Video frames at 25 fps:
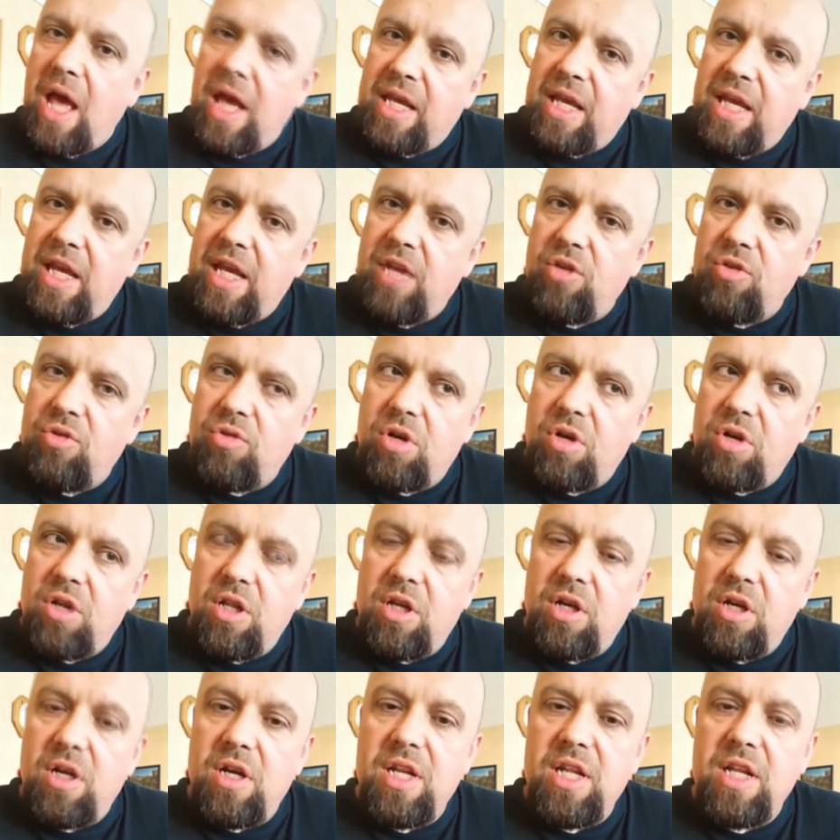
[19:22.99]
Again, you're
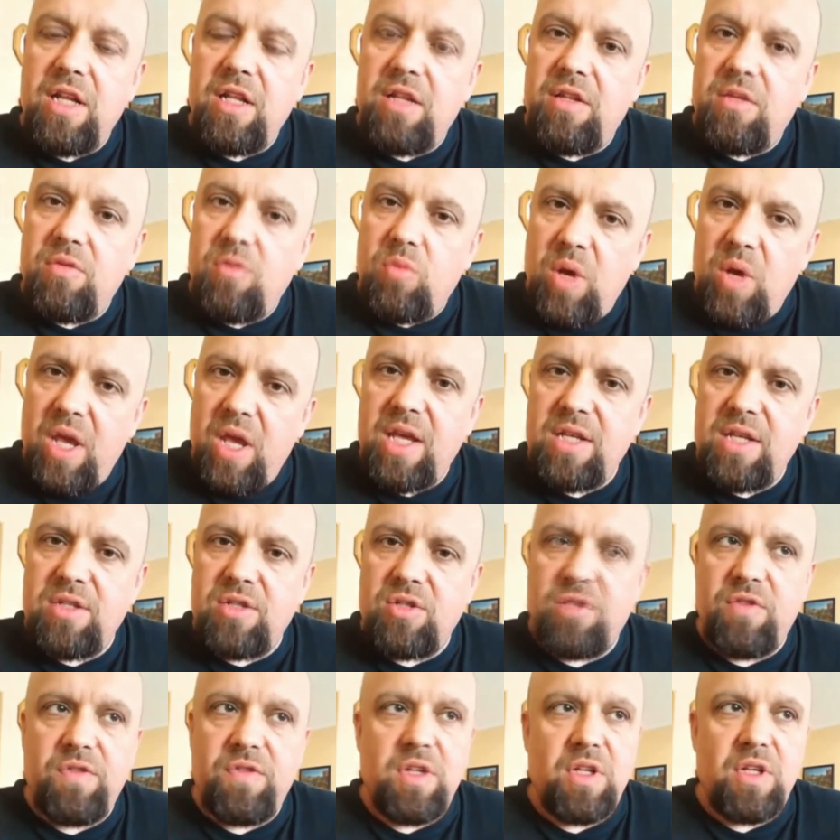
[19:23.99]
learning the
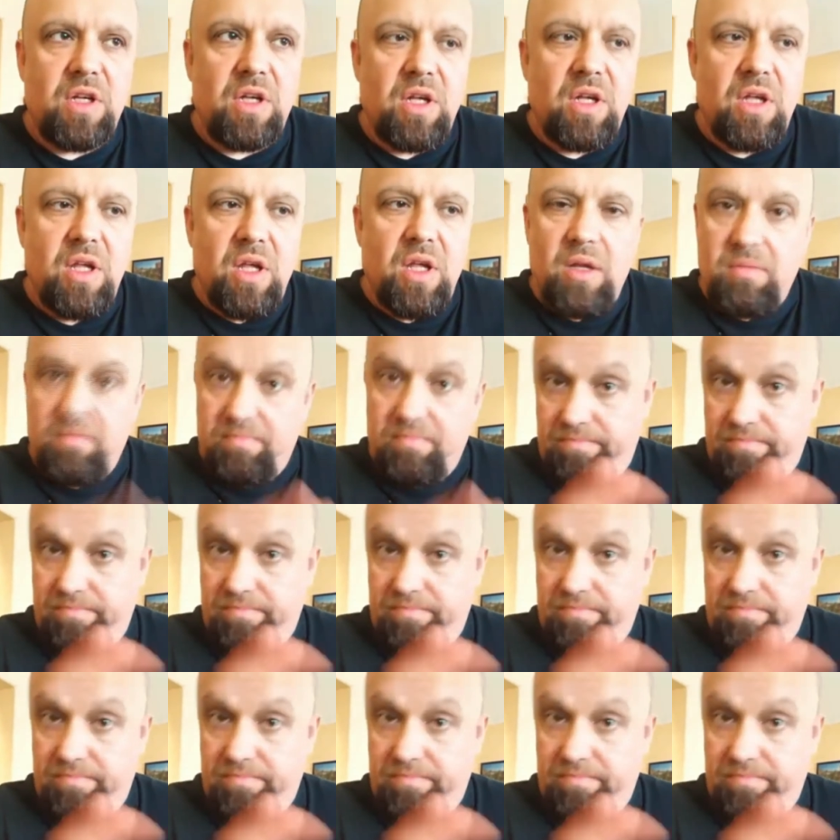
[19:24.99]
ways of the